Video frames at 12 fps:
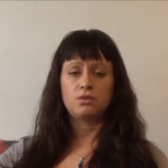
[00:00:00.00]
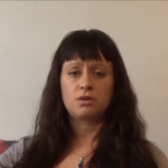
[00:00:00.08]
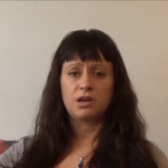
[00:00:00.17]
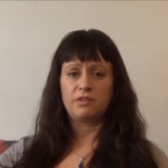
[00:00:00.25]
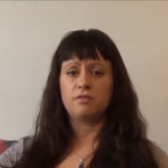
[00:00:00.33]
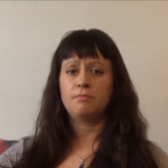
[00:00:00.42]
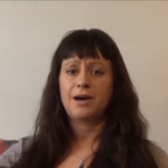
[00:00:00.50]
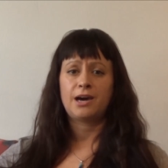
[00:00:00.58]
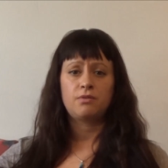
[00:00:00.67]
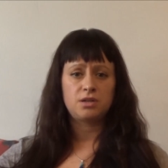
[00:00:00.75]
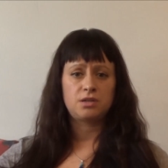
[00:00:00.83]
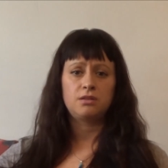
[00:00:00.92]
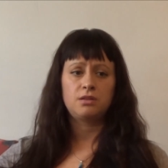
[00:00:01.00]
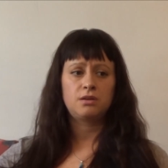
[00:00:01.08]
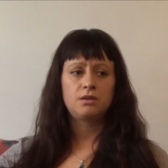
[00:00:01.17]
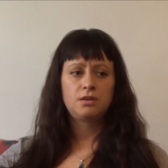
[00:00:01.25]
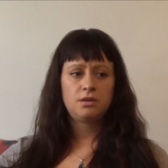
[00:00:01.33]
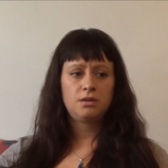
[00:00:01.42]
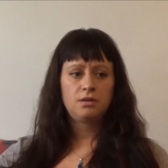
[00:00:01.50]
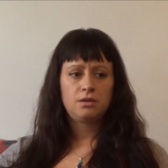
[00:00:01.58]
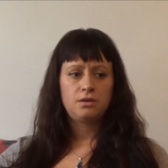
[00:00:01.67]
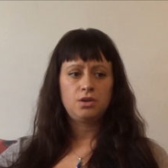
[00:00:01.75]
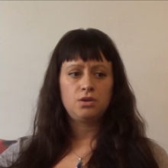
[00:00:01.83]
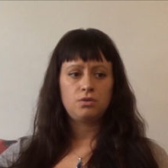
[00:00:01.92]
you're kind of empowered and that
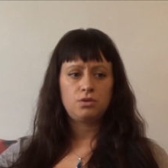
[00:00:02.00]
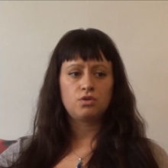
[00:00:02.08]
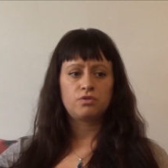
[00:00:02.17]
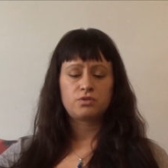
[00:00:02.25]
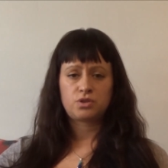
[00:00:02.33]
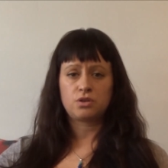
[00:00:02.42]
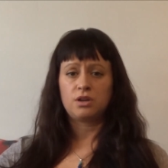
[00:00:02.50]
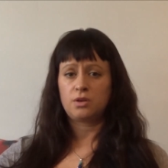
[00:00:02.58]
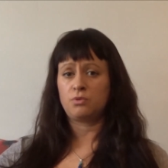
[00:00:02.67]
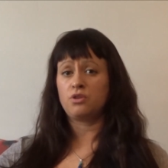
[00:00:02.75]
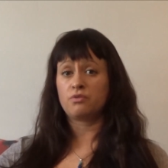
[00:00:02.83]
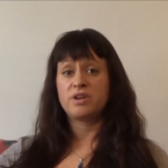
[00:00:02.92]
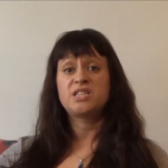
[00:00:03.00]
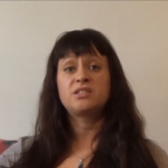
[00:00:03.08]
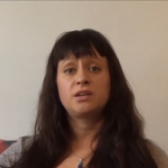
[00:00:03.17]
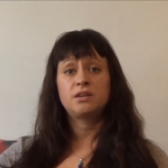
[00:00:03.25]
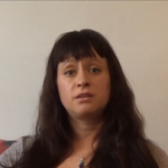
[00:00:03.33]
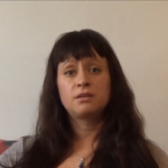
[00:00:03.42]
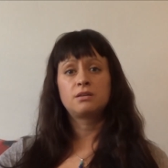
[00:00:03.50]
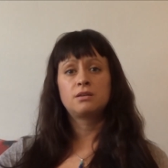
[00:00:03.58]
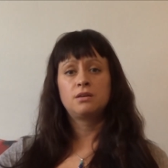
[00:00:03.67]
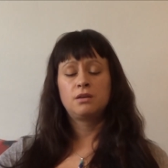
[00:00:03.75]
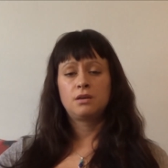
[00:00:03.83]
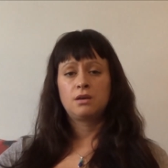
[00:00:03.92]
you, you're solid with your reasoning.
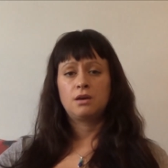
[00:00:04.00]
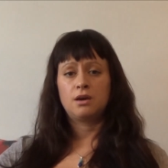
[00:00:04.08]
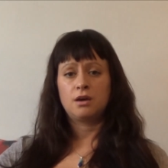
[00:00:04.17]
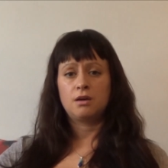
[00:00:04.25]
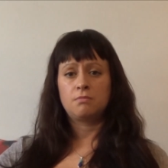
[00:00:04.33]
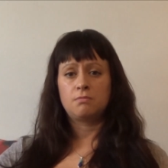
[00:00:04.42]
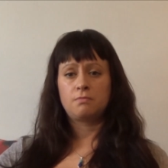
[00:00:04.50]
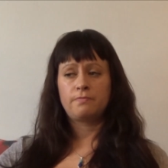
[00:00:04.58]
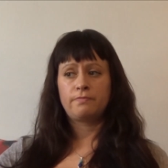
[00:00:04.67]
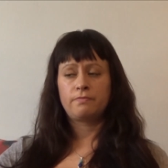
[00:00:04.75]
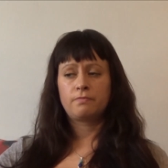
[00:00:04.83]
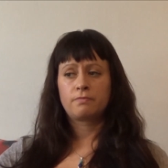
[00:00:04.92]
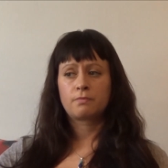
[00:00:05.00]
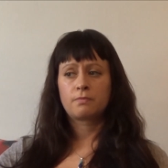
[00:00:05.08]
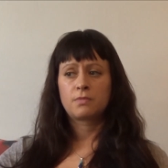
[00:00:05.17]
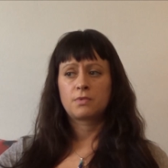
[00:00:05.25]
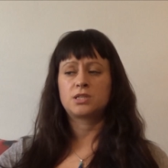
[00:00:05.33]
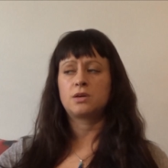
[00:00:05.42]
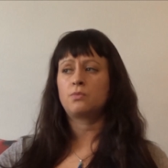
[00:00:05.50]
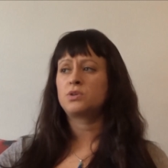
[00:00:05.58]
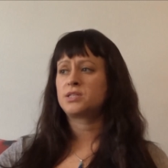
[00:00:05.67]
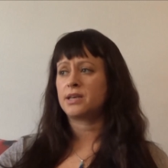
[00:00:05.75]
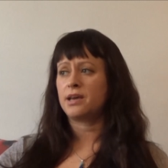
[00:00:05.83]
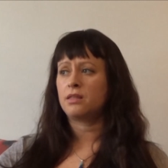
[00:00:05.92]
Because um, I would
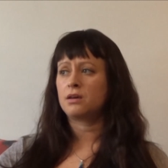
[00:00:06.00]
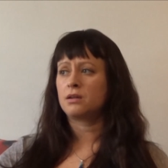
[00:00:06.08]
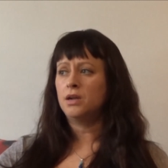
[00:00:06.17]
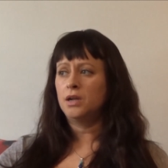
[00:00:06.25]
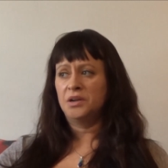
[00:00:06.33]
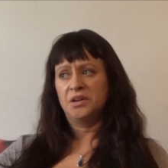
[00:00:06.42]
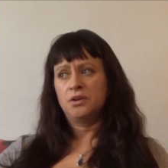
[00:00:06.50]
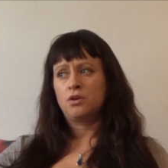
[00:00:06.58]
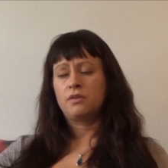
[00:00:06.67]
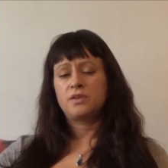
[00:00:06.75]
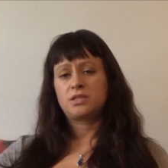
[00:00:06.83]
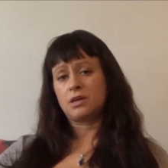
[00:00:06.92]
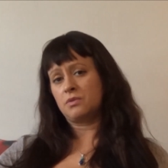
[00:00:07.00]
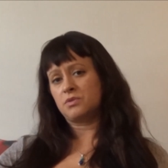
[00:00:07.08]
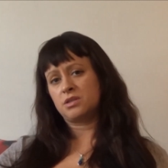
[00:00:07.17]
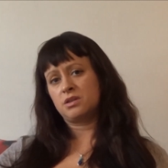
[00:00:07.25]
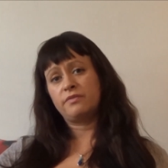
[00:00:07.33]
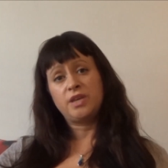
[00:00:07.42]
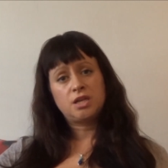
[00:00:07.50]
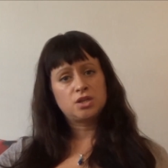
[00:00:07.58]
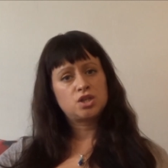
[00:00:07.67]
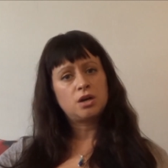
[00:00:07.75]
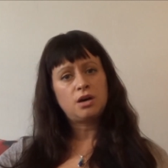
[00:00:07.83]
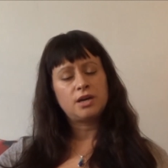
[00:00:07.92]
say that obviously I was a vegan
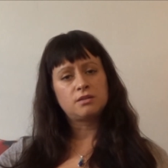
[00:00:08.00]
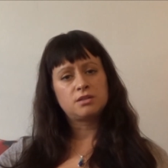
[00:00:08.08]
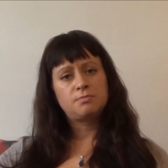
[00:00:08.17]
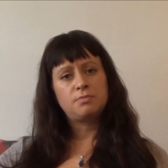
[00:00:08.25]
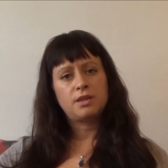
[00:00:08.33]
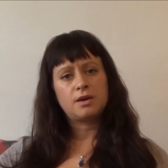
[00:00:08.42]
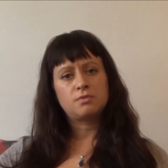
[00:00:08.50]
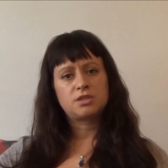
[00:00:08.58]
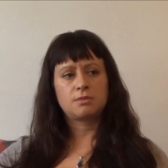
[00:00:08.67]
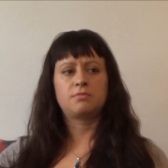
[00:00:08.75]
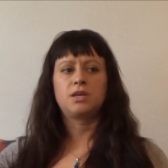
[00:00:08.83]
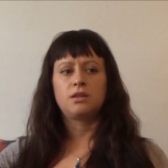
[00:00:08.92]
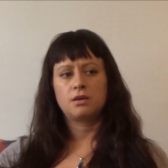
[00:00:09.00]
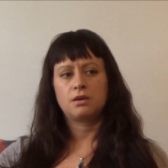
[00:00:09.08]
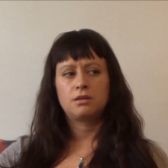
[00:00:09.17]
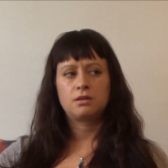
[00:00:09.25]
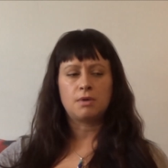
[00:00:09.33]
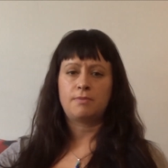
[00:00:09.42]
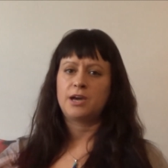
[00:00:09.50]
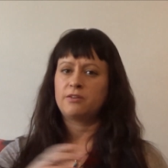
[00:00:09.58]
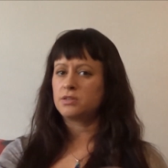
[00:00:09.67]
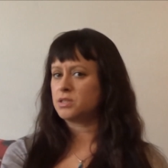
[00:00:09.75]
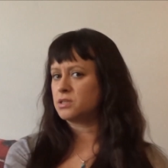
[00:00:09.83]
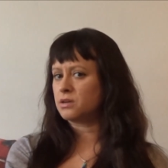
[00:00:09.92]
child, but that was something that my
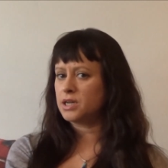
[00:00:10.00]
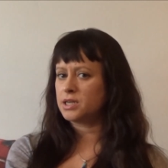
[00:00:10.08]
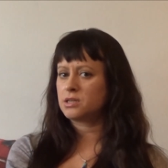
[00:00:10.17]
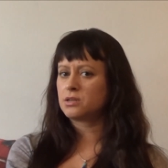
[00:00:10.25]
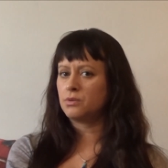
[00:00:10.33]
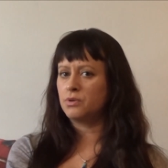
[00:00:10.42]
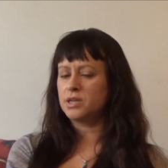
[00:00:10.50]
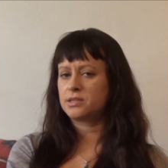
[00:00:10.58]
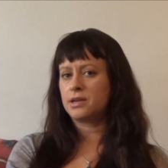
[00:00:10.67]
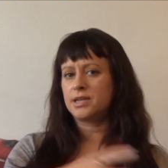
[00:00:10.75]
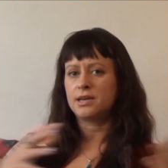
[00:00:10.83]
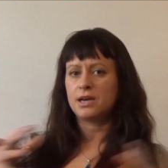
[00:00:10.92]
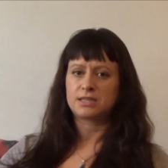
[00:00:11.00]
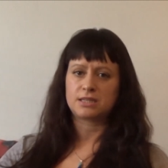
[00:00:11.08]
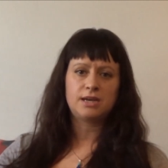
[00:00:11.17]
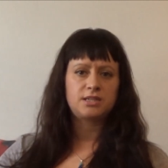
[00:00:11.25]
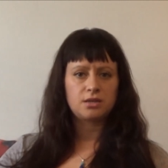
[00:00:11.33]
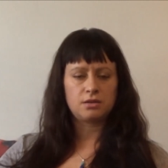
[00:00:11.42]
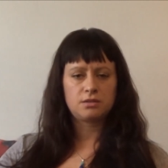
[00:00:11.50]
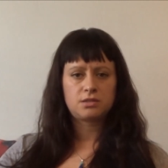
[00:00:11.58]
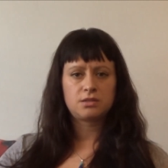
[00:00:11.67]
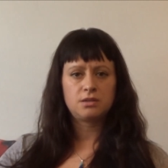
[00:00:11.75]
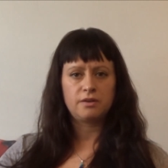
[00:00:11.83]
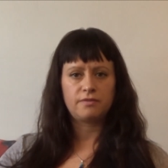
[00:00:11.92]
parents decided. Whereas an as an
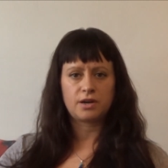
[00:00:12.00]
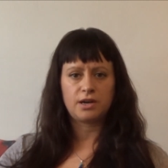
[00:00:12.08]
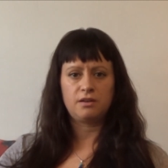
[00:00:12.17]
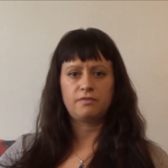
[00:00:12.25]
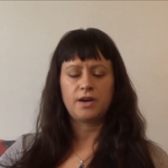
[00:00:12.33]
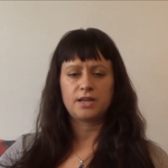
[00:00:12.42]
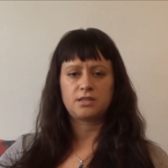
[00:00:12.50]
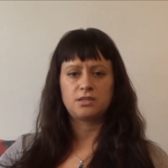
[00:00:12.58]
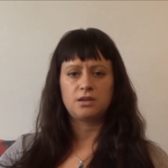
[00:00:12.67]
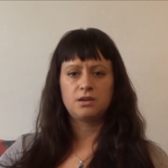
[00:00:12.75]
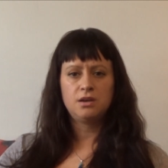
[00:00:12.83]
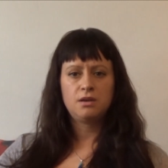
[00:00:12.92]
adult, I've kind of had to